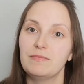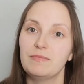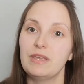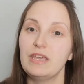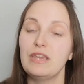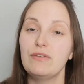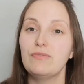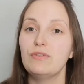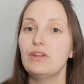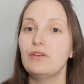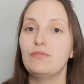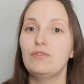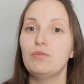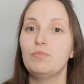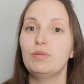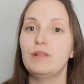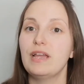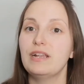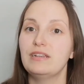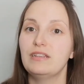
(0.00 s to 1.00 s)
even if you
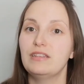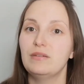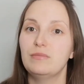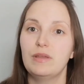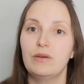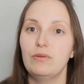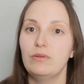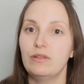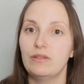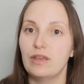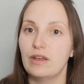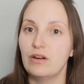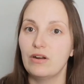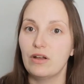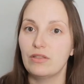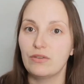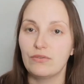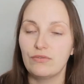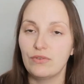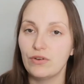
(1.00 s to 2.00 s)
planted them out there
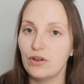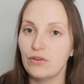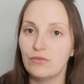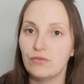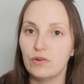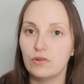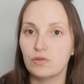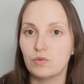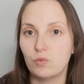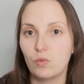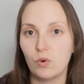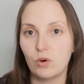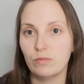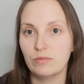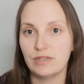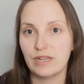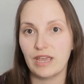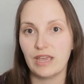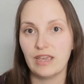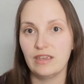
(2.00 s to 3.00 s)
on the very first
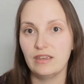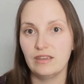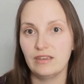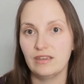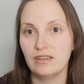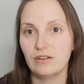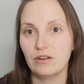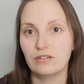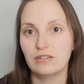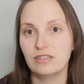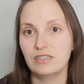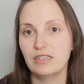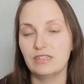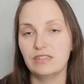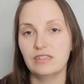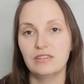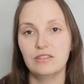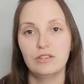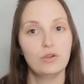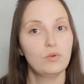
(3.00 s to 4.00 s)
warm day in our
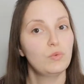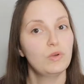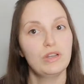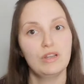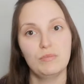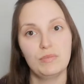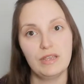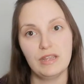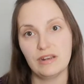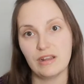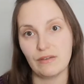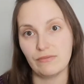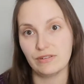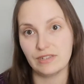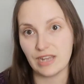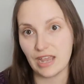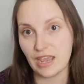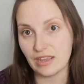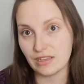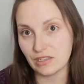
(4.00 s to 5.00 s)
season, there wouldn't be enough
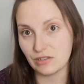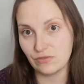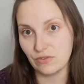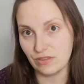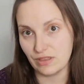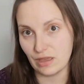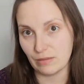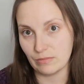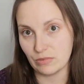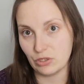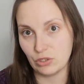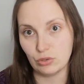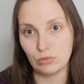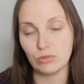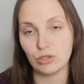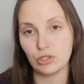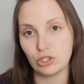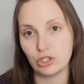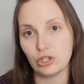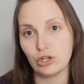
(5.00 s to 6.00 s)
days for them to
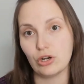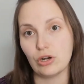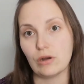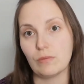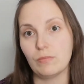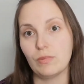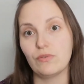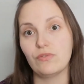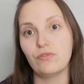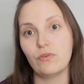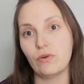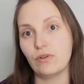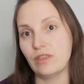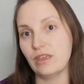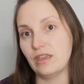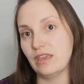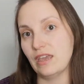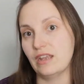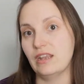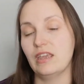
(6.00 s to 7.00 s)
mature before
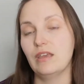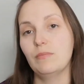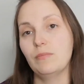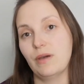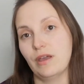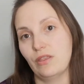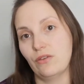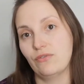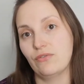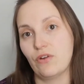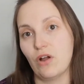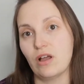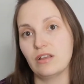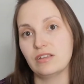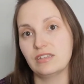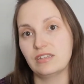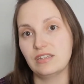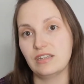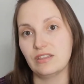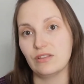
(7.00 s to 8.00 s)
they get hit by the
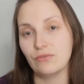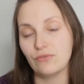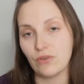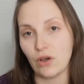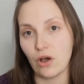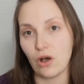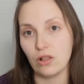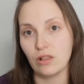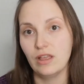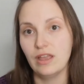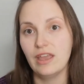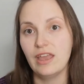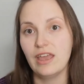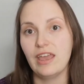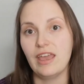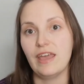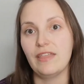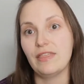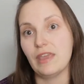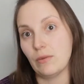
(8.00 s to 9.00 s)
frost in the fall,
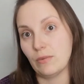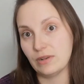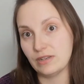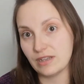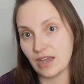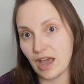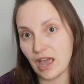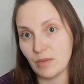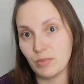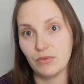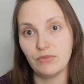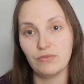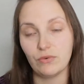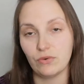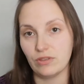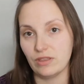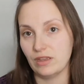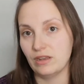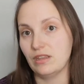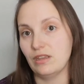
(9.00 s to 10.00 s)
and they would die
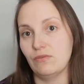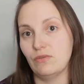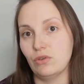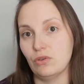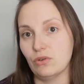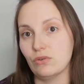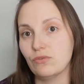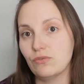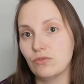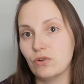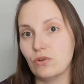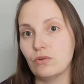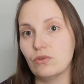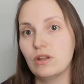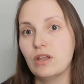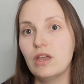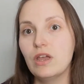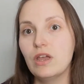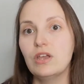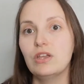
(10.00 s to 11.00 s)
before they'd give you your fruit.
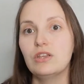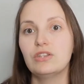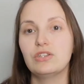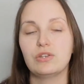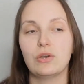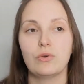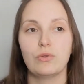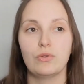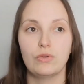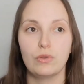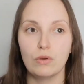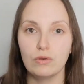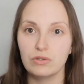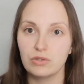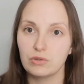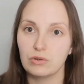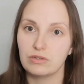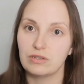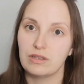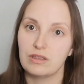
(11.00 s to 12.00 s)
So those
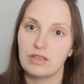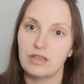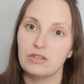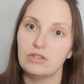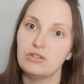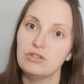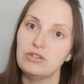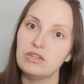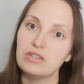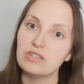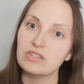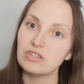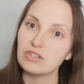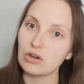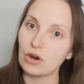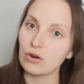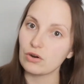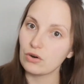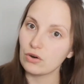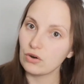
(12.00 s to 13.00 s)
sorts of things you need to
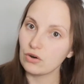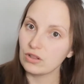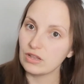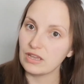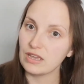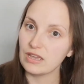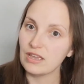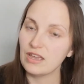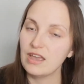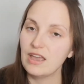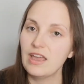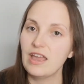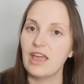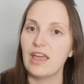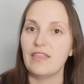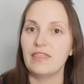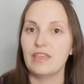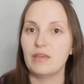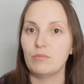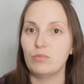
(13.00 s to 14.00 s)
start early
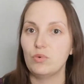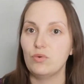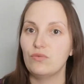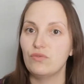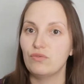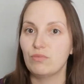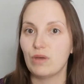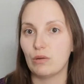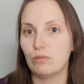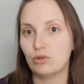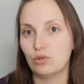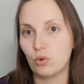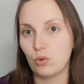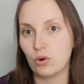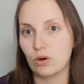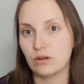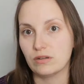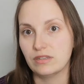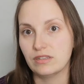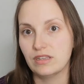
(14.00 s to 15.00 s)
and then move them
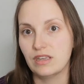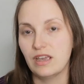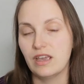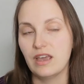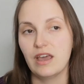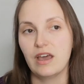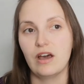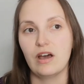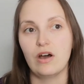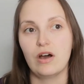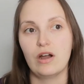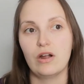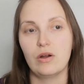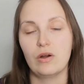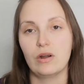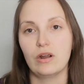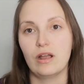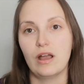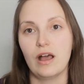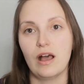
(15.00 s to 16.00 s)
outdoors.
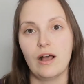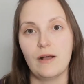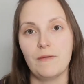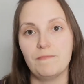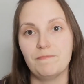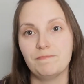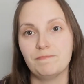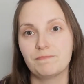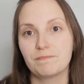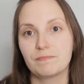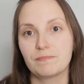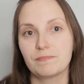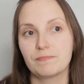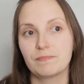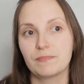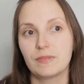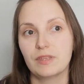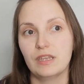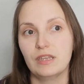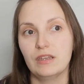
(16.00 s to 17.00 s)

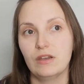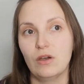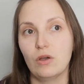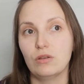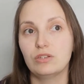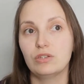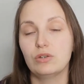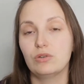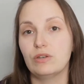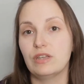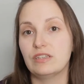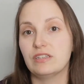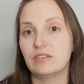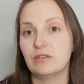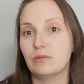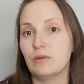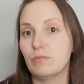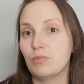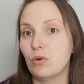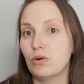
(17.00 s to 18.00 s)
Also, it's
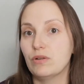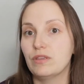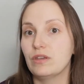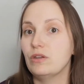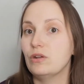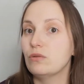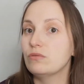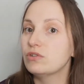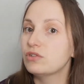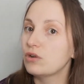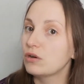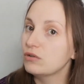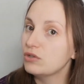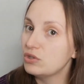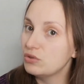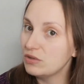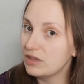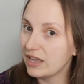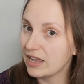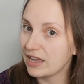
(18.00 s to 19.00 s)
important that you don't start
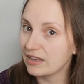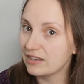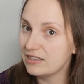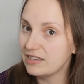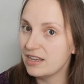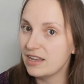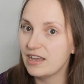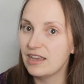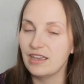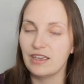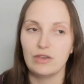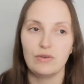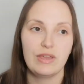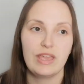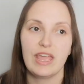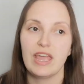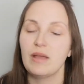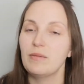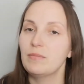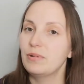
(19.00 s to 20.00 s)
too late. You
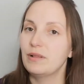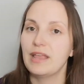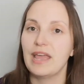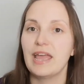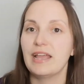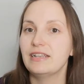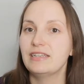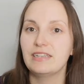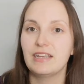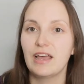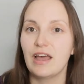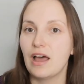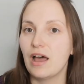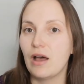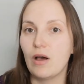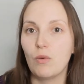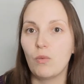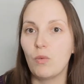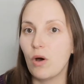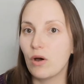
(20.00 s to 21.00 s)
can't plant
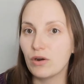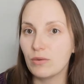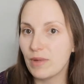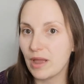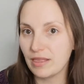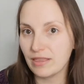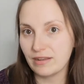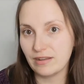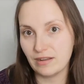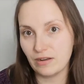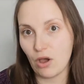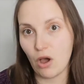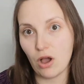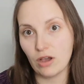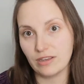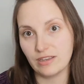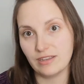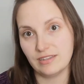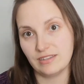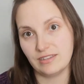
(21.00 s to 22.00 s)
watermelon in
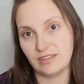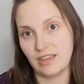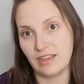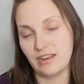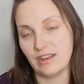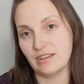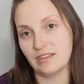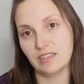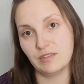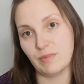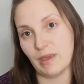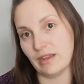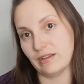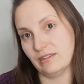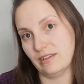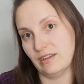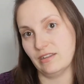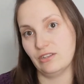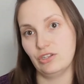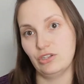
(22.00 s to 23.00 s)
August and
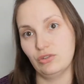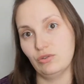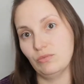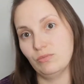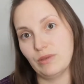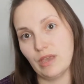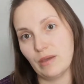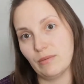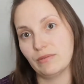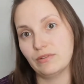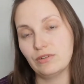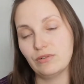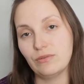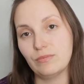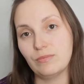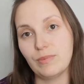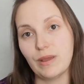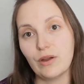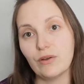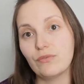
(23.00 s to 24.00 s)
expect it to be able to
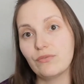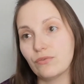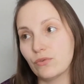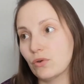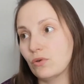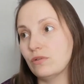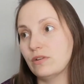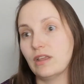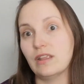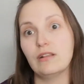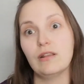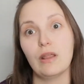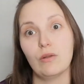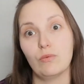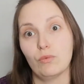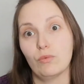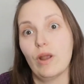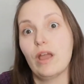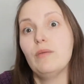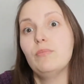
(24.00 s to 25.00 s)
bear fruit
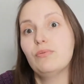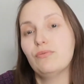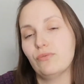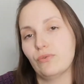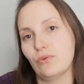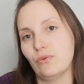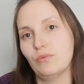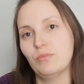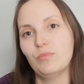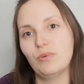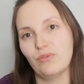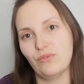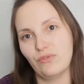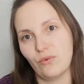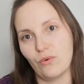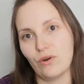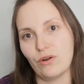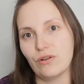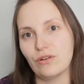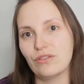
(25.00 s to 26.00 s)
and ripe fruit
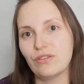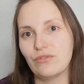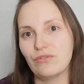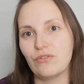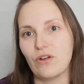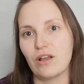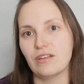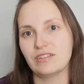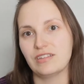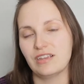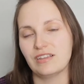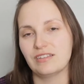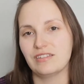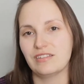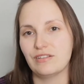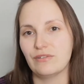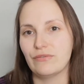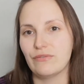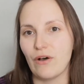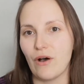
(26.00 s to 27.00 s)
before the frost
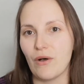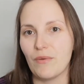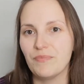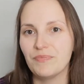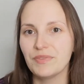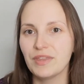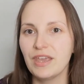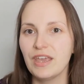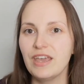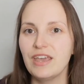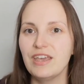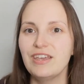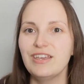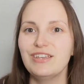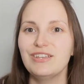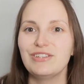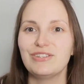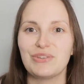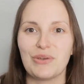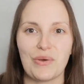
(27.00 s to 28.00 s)
hits in the fall.
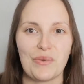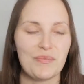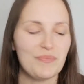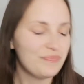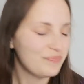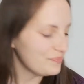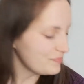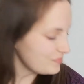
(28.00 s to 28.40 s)
So